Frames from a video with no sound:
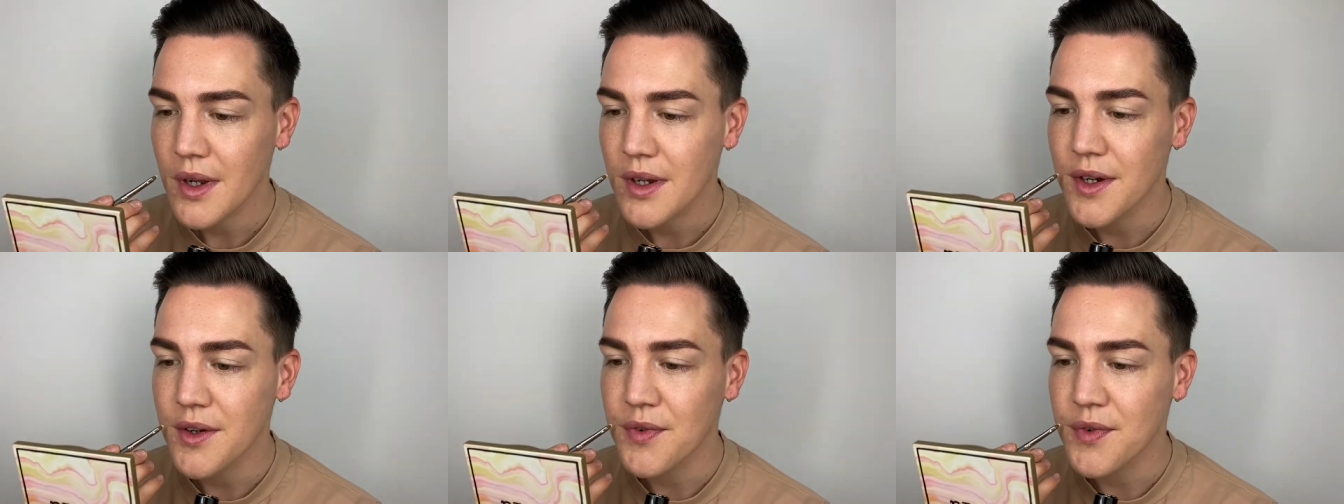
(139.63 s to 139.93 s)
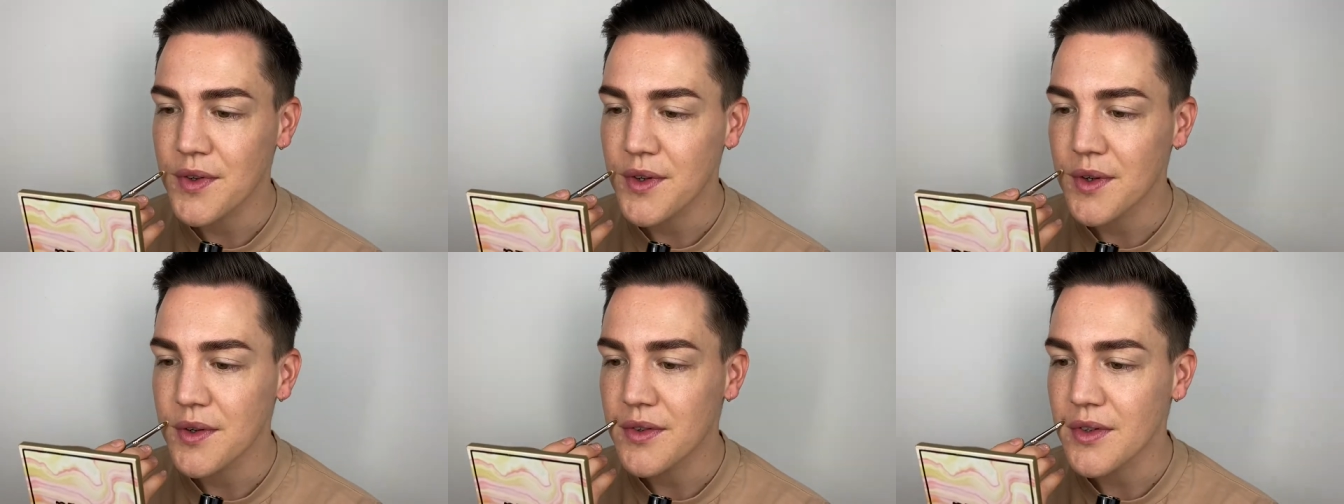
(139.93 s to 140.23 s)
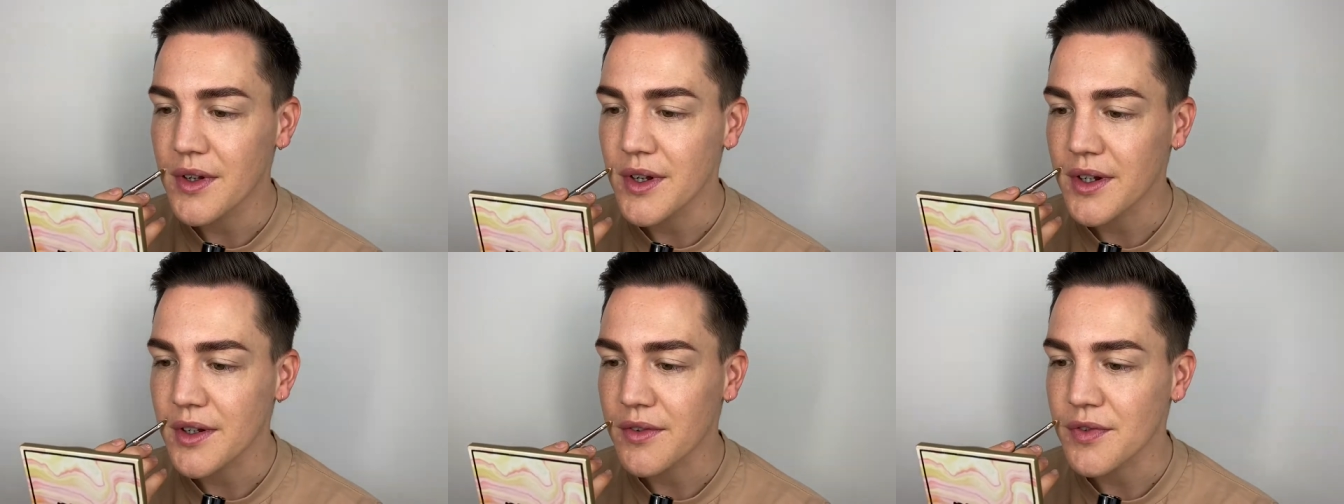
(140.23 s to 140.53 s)
And if you use a
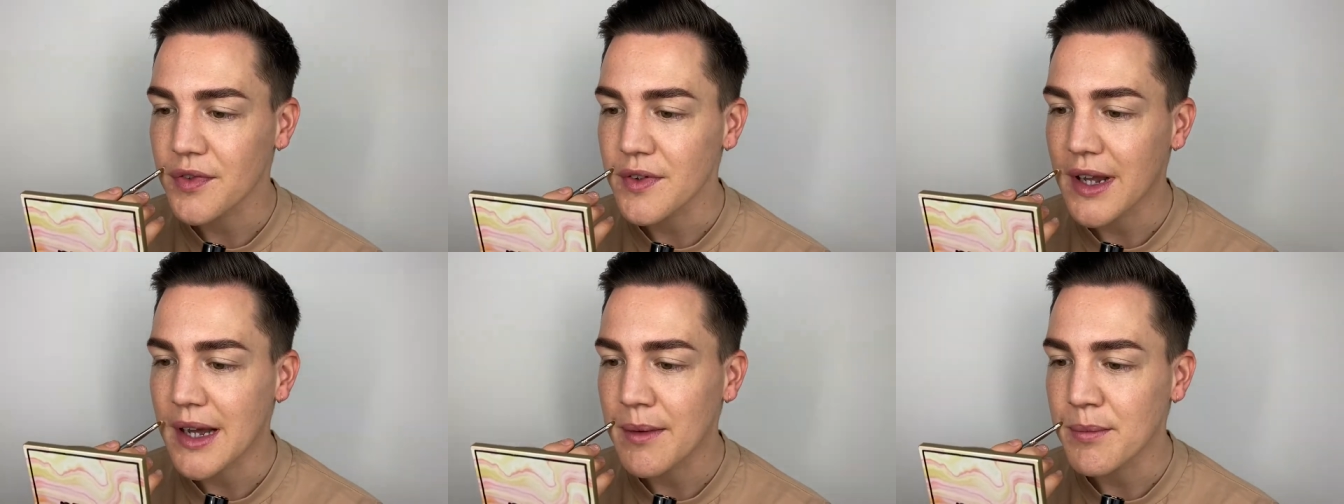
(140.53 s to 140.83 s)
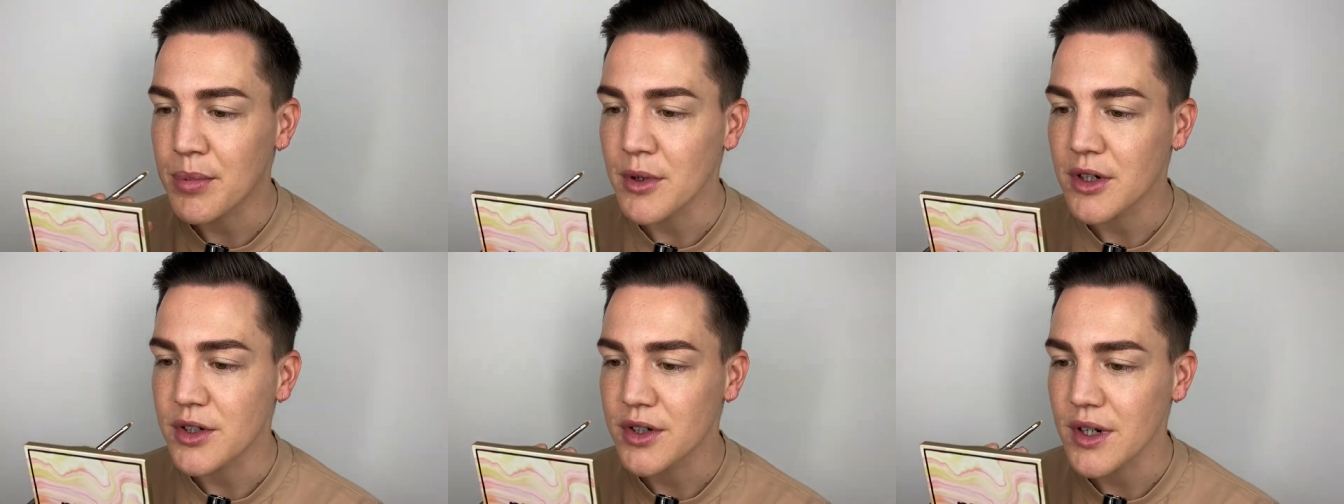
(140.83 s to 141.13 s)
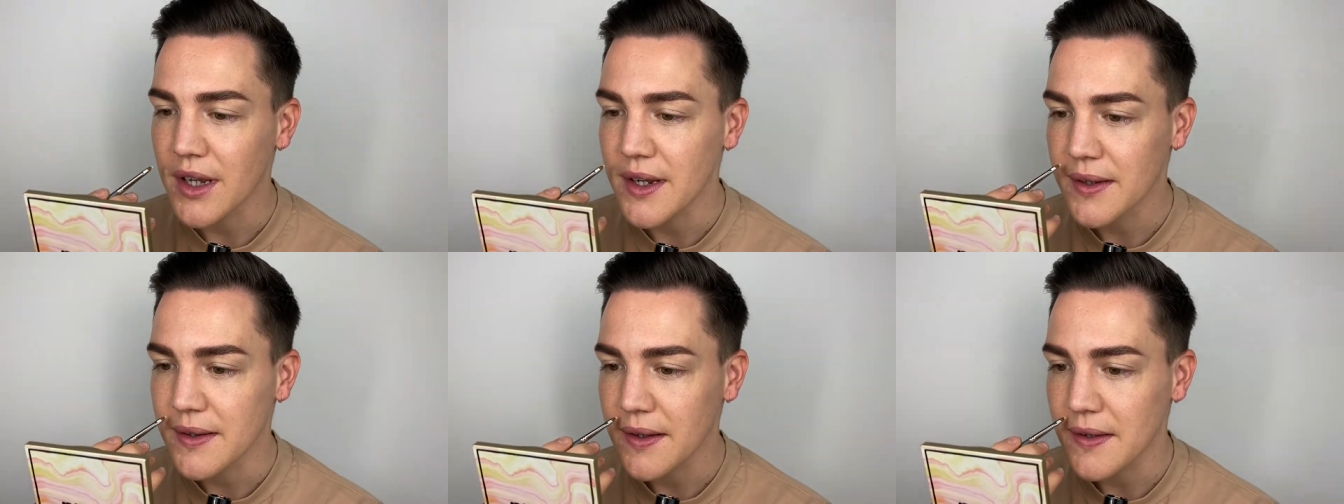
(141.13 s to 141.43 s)
little flat brush
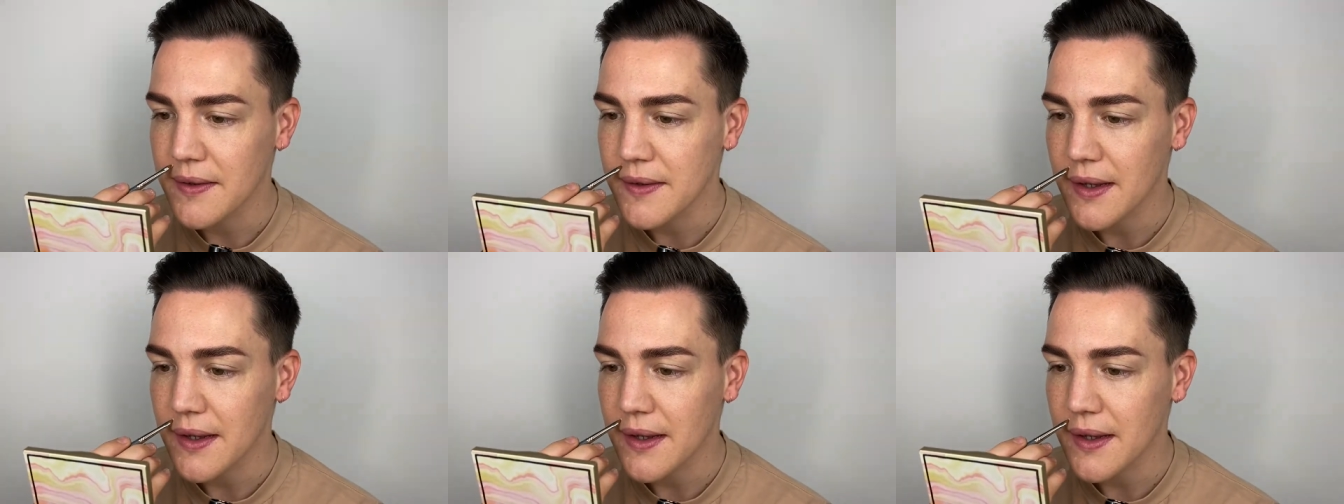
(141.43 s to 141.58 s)
like this,